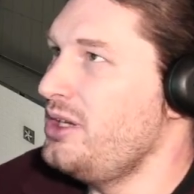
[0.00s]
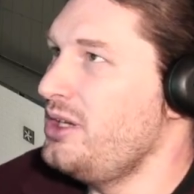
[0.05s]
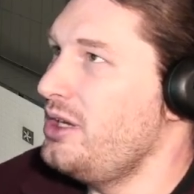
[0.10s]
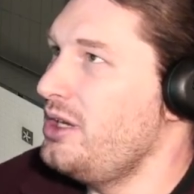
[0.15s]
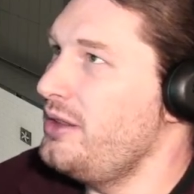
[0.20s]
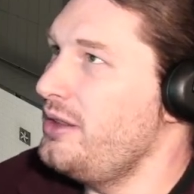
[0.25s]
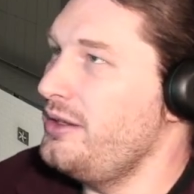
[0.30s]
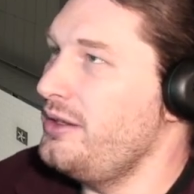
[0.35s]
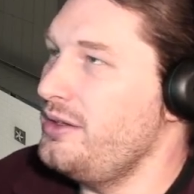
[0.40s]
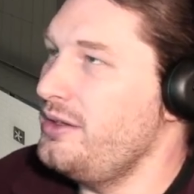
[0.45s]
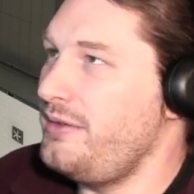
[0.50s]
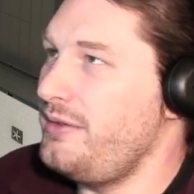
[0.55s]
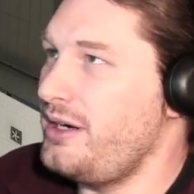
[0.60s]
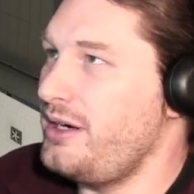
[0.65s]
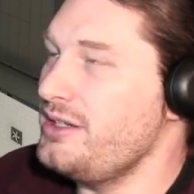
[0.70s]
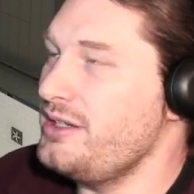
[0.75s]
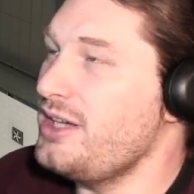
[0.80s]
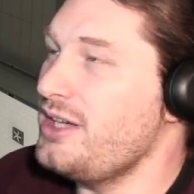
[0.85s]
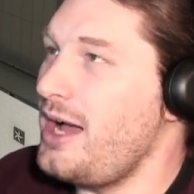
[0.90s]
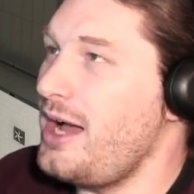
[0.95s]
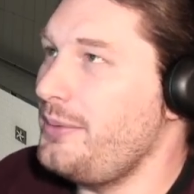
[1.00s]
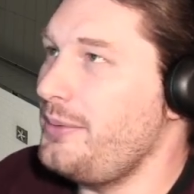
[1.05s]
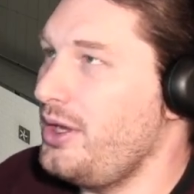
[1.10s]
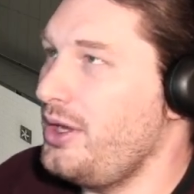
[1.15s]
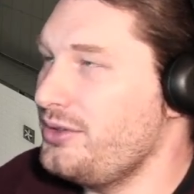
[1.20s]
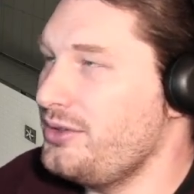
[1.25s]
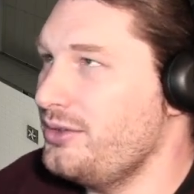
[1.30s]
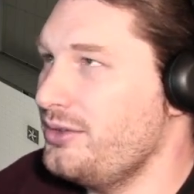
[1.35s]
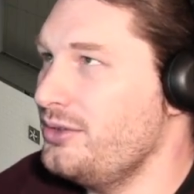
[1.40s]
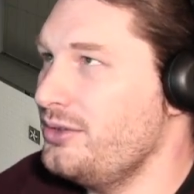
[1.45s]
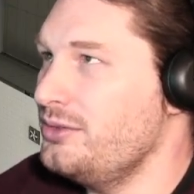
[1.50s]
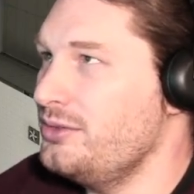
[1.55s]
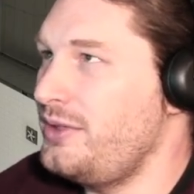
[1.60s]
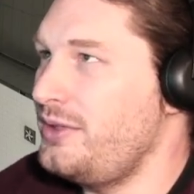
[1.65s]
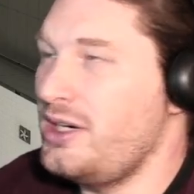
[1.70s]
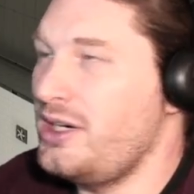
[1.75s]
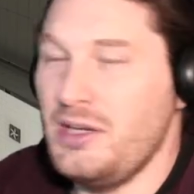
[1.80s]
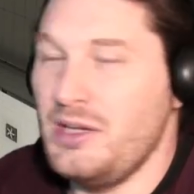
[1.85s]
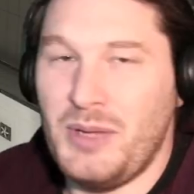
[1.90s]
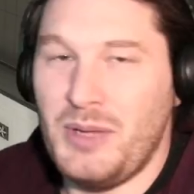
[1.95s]
The very top also
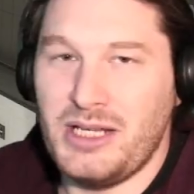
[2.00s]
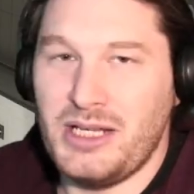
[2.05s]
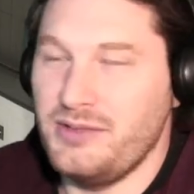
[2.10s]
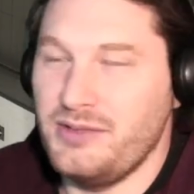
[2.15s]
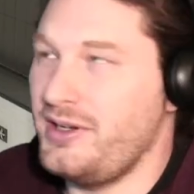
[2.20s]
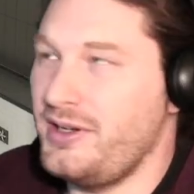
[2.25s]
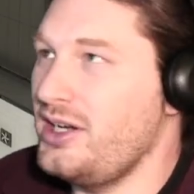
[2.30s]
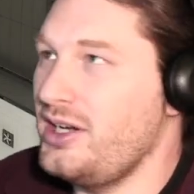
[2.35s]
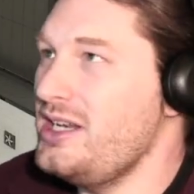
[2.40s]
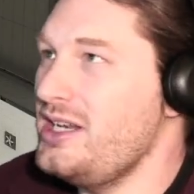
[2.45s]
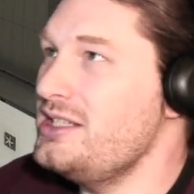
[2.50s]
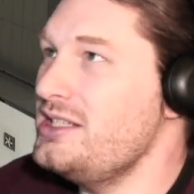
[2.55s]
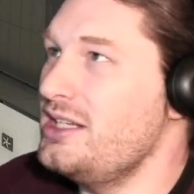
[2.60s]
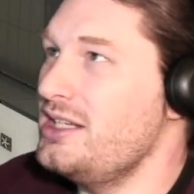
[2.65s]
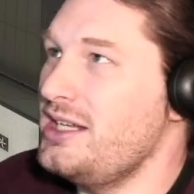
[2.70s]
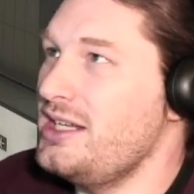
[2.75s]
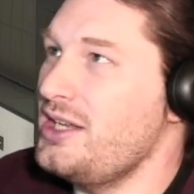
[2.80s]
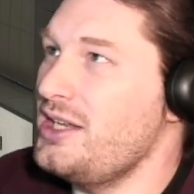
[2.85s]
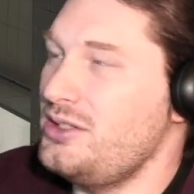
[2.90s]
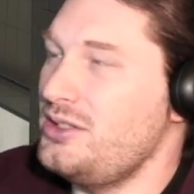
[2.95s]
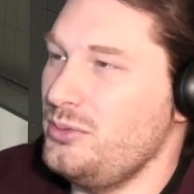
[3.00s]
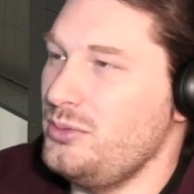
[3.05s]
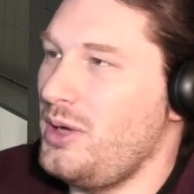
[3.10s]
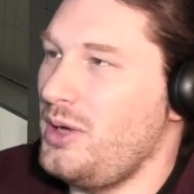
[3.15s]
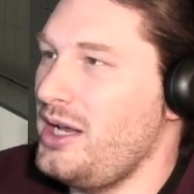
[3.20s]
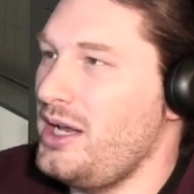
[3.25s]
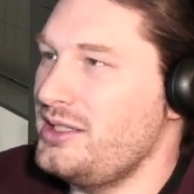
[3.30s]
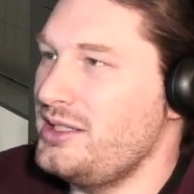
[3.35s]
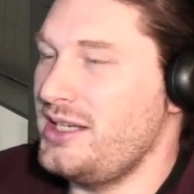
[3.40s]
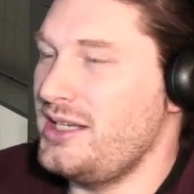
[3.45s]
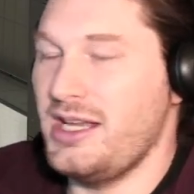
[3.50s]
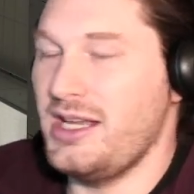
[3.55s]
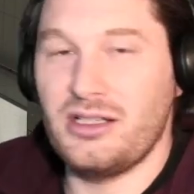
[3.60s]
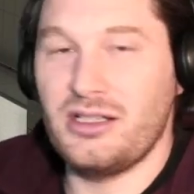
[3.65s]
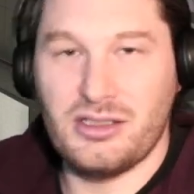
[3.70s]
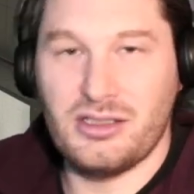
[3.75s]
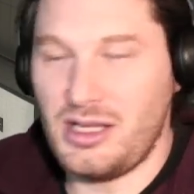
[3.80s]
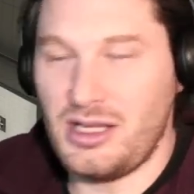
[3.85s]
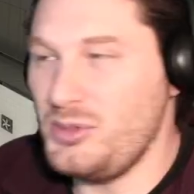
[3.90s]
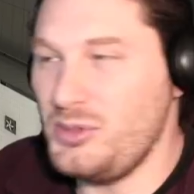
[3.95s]
makes it very easy to get to my scanner
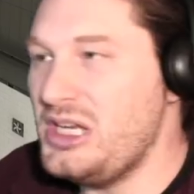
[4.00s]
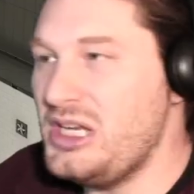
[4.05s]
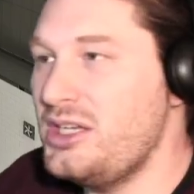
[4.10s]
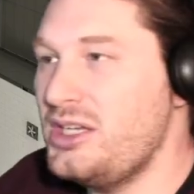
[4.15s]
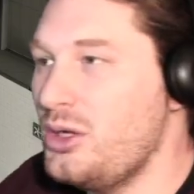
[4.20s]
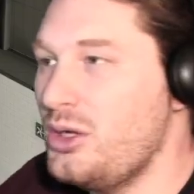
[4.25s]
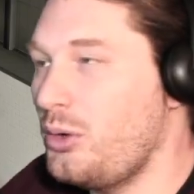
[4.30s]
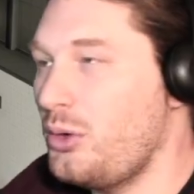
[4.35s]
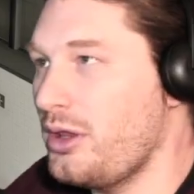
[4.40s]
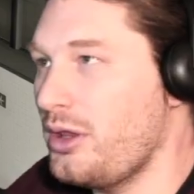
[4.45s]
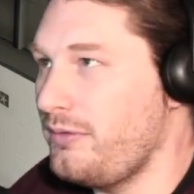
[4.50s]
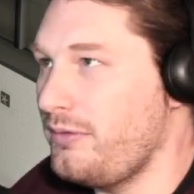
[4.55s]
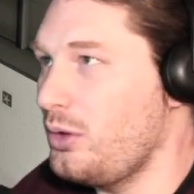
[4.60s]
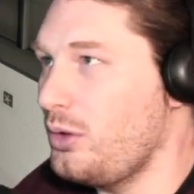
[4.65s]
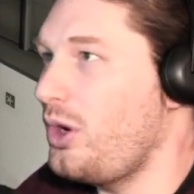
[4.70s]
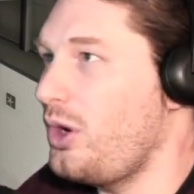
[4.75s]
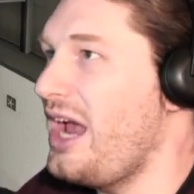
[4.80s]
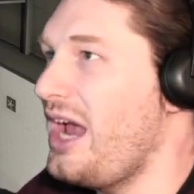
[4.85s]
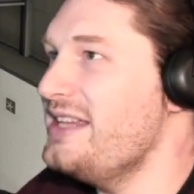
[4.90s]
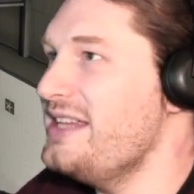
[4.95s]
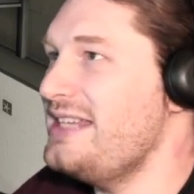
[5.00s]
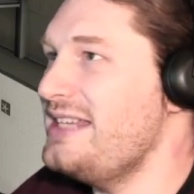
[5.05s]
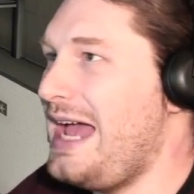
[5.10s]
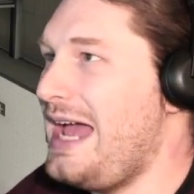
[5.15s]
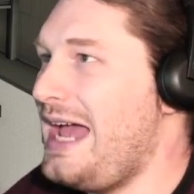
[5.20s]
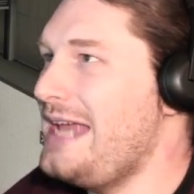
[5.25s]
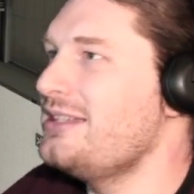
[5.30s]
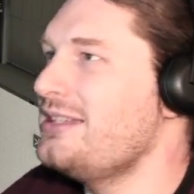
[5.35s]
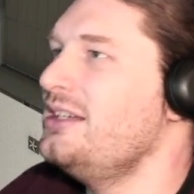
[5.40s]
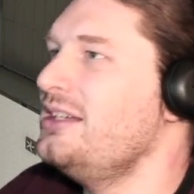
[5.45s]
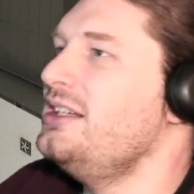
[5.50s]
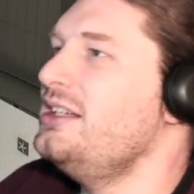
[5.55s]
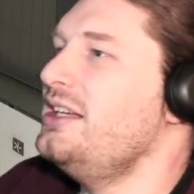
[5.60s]
because I need to know where the fluoride's at.